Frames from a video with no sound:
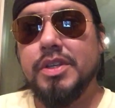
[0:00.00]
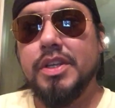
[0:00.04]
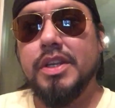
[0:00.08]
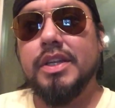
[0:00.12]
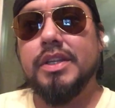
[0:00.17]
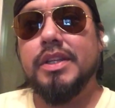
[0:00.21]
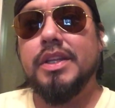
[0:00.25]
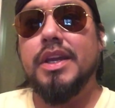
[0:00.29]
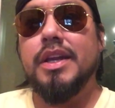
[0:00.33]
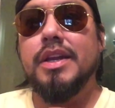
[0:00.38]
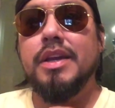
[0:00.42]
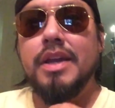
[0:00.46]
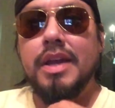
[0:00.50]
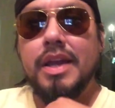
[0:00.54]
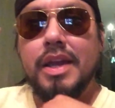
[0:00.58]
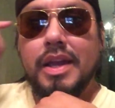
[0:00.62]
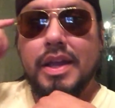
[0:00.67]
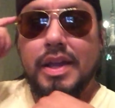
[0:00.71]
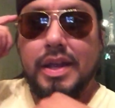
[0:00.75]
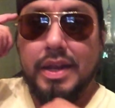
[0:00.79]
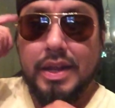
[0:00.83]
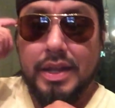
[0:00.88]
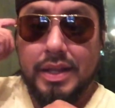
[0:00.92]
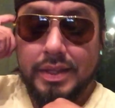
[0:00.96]
shit like that.
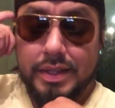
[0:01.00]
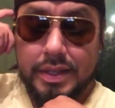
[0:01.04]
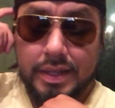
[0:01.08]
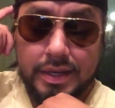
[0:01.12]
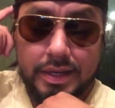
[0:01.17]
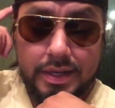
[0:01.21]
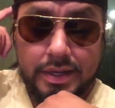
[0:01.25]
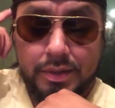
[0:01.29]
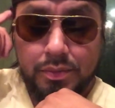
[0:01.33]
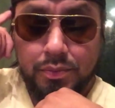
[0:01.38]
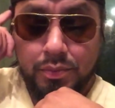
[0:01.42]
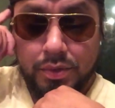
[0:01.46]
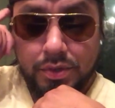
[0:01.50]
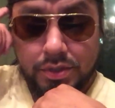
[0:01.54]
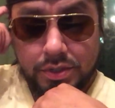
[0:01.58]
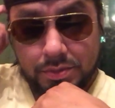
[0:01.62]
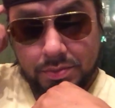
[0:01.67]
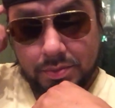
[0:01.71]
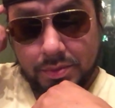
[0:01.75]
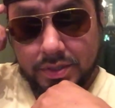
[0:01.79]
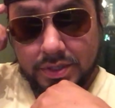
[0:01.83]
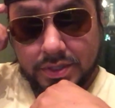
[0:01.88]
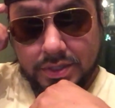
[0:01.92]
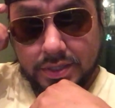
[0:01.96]
And then Will
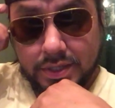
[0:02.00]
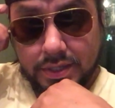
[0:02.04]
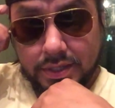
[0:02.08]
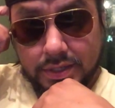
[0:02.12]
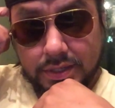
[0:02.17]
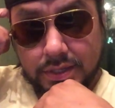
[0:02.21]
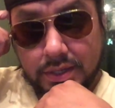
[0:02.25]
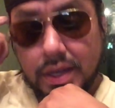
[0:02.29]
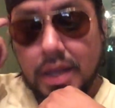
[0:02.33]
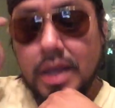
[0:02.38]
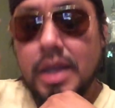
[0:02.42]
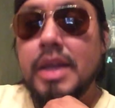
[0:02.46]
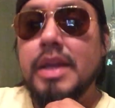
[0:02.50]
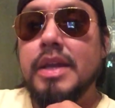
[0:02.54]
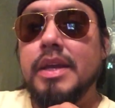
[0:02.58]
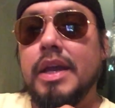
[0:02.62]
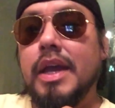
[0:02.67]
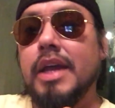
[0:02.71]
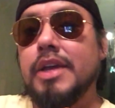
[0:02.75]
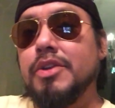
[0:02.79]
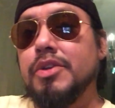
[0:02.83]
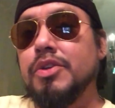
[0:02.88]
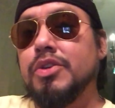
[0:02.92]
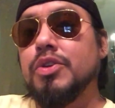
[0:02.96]
Smith's like,
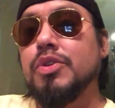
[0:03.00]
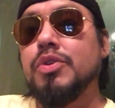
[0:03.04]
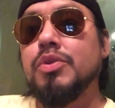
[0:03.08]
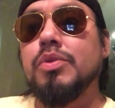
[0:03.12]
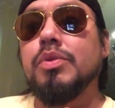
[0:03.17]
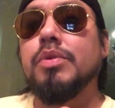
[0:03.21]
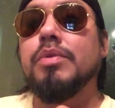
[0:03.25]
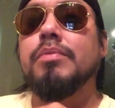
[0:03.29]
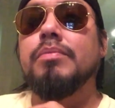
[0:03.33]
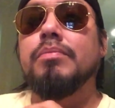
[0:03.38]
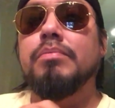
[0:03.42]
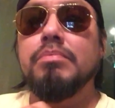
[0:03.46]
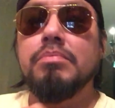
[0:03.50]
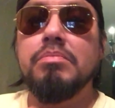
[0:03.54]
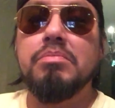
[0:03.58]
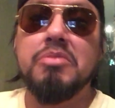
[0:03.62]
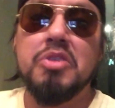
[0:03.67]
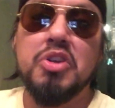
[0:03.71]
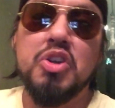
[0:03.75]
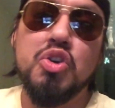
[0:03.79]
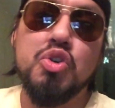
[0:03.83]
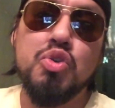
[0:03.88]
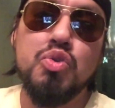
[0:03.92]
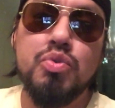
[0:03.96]
yeah, you too,
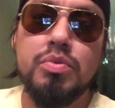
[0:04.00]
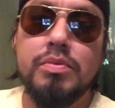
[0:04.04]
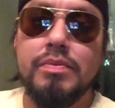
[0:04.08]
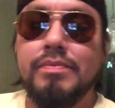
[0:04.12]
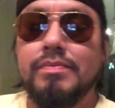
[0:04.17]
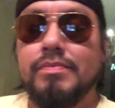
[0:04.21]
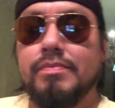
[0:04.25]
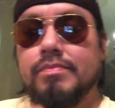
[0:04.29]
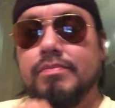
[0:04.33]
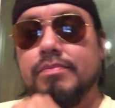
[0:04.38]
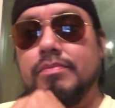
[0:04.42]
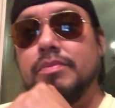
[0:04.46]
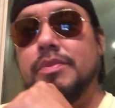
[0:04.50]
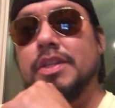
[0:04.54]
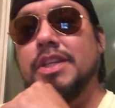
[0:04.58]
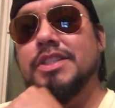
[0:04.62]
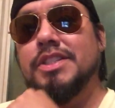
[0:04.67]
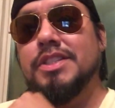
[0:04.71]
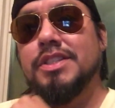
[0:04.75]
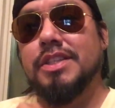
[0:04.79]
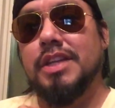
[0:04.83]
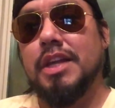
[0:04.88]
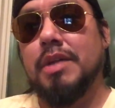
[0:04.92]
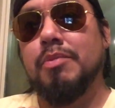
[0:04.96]
Lou.
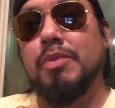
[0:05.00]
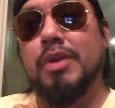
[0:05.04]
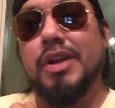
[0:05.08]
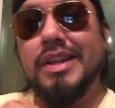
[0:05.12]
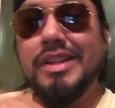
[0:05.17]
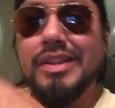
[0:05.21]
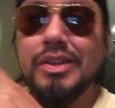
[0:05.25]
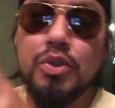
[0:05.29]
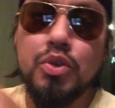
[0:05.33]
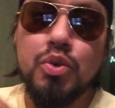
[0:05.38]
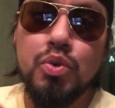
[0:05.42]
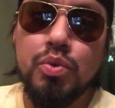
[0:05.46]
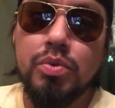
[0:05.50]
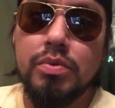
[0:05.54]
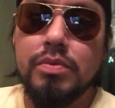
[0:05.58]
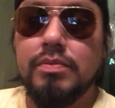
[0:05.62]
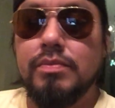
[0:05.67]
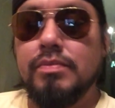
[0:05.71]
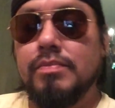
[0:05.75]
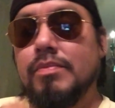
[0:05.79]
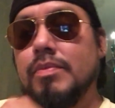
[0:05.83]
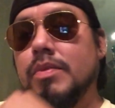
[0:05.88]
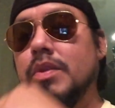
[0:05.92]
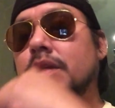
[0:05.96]
That's his name, right? Lou.
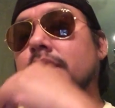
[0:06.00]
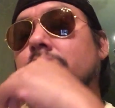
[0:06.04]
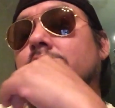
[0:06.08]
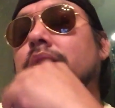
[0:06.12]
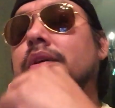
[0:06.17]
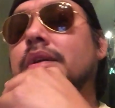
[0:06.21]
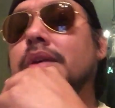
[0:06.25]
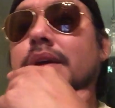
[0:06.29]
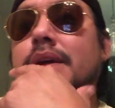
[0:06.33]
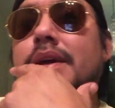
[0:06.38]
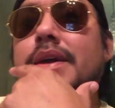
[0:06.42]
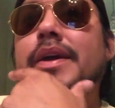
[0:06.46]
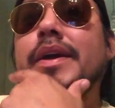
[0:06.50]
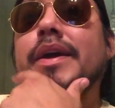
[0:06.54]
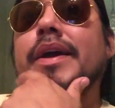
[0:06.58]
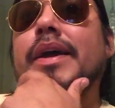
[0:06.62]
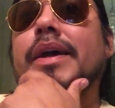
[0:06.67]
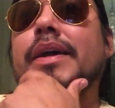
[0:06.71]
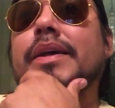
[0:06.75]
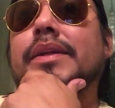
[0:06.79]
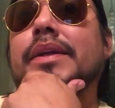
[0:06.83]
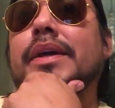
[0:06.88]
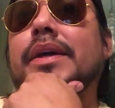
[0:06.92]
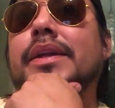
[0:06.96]

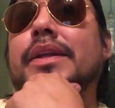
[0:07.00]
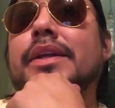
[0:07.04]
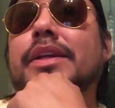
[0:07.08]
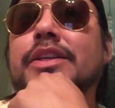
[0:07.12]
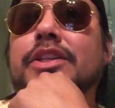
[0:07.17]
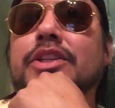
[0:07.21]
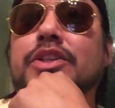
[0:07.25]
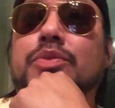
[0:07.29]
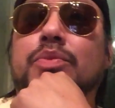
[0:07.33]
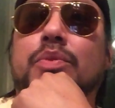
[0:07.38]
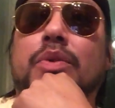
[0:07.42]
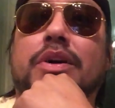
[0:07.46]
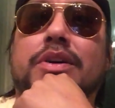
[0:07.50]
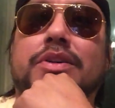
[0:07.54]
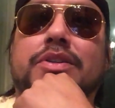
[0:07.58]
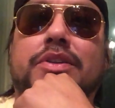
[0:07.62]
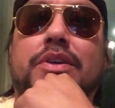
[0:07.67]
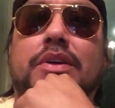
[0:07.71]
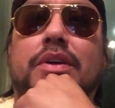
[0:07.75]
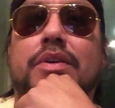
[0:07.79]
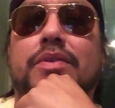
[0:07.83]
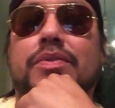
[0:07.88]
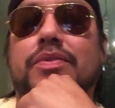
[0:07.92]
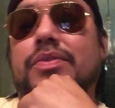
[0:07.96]
And then he just
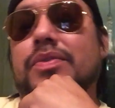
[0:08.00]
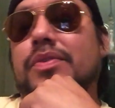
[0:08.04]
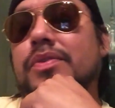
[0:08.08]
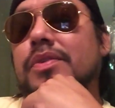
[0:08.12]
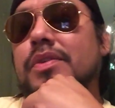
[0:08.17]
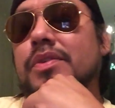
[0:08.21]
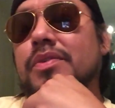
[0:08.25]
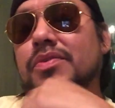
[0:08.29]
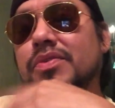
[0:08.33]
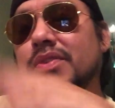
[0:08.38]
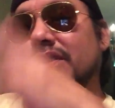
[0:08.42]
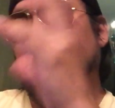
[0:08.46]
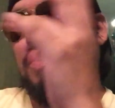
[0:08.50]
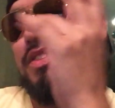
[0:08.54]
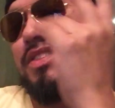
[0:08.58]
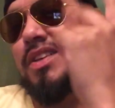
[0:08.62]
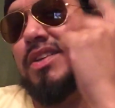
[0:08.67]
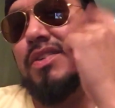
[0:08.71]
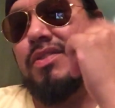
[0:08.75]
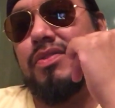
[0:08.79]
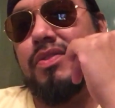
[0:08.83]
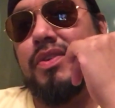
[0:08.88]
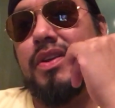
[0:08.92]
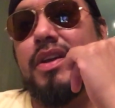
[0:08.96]
walks off and fucks
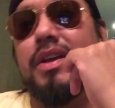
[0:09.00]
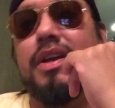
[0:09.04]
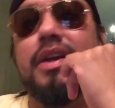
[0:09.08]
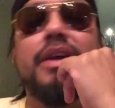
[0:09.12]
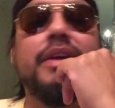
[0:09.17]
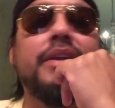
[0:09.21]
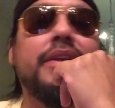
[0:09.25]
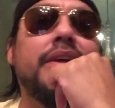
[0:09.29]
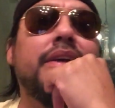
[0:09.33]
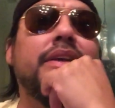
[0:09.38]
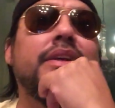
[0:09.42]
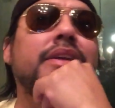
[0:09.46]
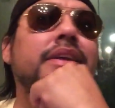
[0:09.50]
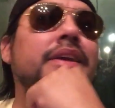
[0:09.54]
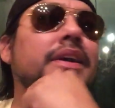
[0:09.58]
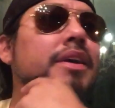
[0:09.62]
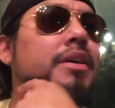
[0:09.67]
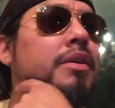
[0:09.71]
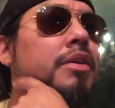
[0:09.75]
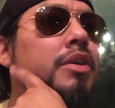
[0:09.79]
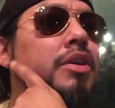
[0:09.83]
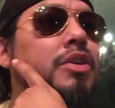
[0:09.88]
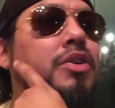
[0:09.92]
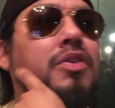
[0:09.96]
off, right? And then
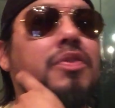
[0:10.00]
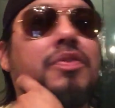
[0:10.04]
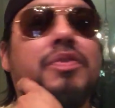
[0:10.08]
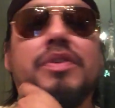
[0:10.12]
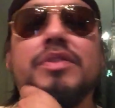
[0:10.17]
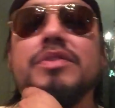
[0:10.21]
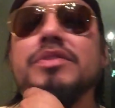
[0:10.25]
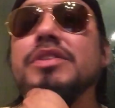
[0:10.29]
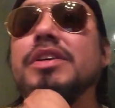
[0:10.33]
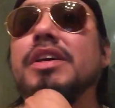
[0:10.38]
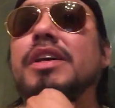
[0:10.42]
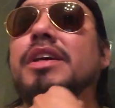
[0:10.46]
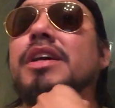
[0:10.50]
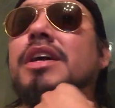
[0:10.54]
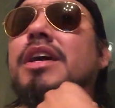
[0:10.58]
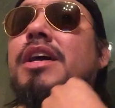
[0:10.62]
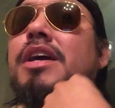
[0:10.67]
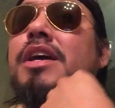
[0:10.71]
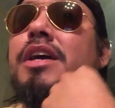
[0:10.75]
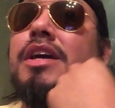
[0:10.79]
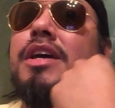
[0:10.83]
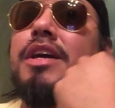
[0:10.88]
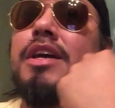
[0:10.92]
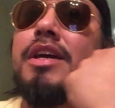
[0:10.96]
Uncle Phil's like,
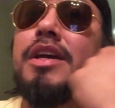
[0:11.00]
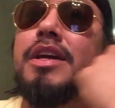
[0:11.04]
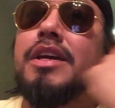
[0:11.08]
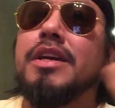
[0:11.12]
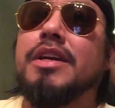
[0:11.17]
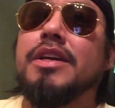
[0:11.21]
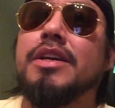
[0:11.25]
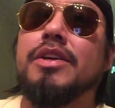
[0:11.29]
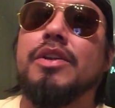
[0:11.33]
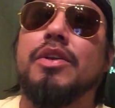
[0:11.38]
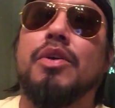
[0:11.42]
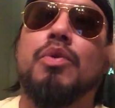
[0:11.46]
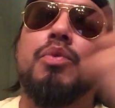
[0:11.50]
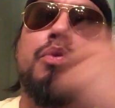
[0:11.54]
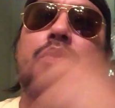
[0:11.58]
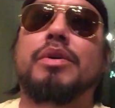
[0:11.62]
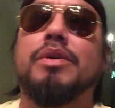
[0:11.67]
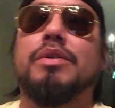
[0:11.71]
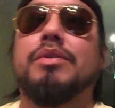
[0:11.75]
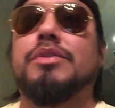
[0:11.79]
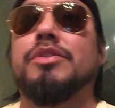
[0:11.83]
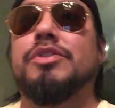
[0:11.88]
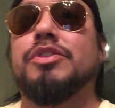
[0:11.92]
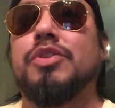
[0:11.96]

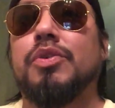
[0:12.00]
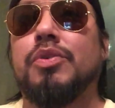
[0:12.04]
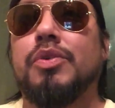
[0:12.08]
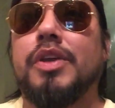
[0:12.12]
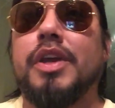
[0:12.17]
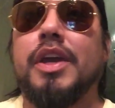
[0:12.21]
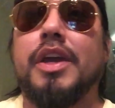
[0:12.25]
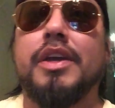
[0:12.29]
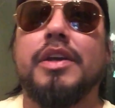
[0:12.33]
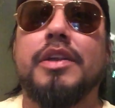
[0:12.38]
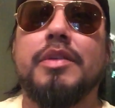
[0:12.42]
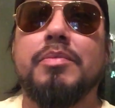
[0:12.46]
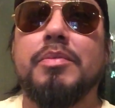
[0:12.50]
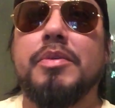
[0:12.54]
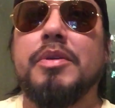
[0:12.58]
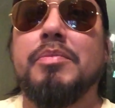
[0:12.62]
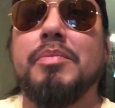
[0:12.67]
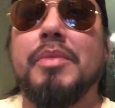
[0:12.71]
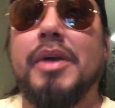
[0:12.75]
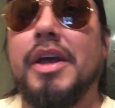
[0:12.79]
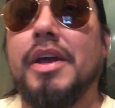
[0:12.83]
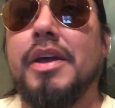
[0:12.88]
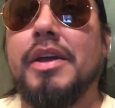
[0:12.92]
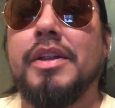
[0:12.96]
Will, it's okay to be
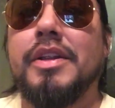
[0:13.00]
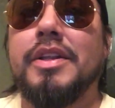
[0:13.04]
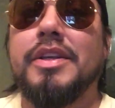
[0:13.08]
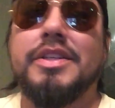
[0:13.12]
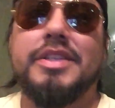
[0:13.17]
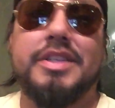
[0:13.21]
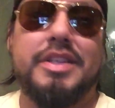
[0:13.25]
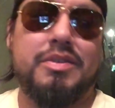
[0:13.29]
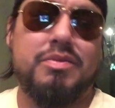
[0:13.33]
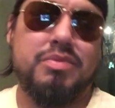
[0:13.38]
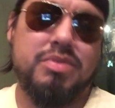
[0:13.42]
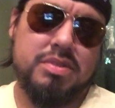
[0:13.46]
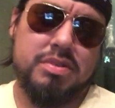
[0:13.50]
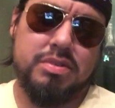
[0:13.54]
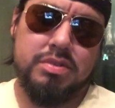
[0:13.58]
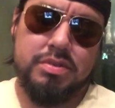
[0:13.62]
mad. And he's like,